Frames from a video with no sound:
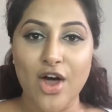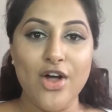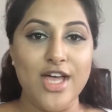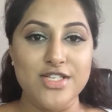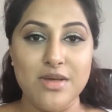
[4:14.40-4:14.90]

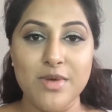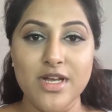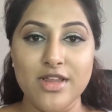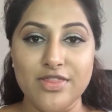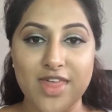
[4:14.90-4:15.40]
Okay, so I'm going
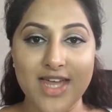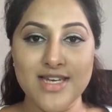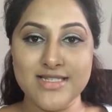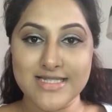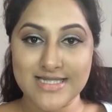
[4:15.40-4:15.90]
to
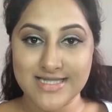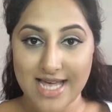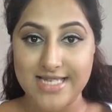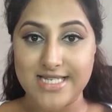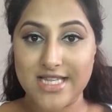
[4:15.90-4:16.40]
then
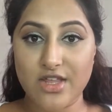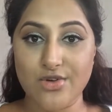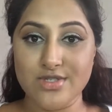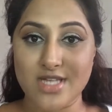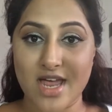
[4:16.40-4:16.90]
set
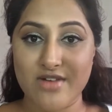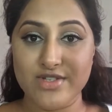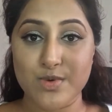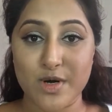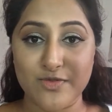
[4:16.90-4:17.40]
those
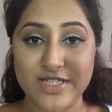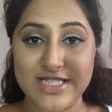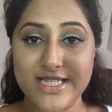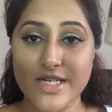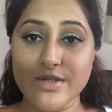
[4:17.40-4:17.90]
areas where I've
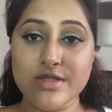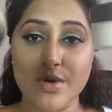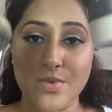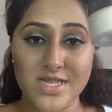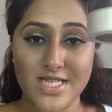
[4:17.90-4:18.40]
concealed
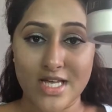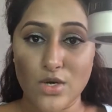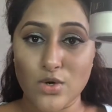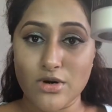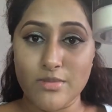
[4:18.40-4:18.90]
with the
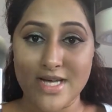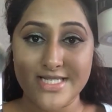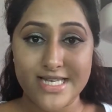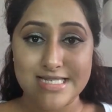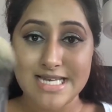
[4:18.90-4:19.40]
Laura
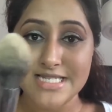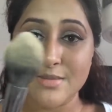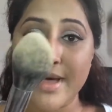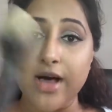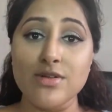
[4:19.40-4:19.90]
Mercier
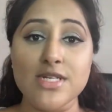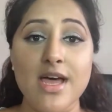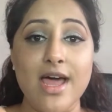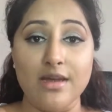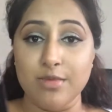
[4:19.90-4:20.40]
setting powder,
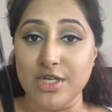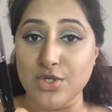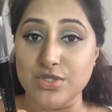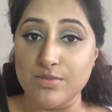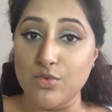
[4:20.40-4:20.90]
and I'm going to
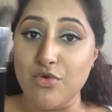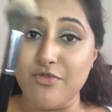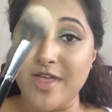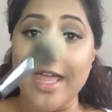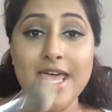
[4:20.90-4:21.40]
use a
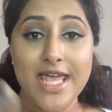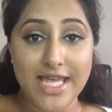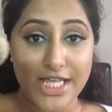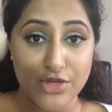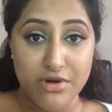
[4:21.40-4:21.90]
Morphe
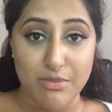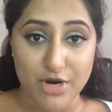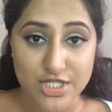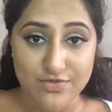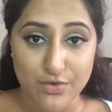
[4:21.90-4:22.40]
E3
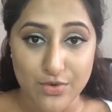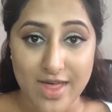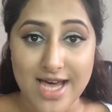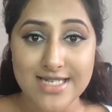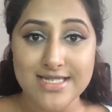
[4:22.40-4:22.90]
brush for
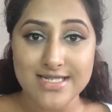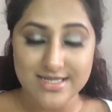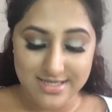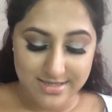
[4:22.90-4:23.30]
that.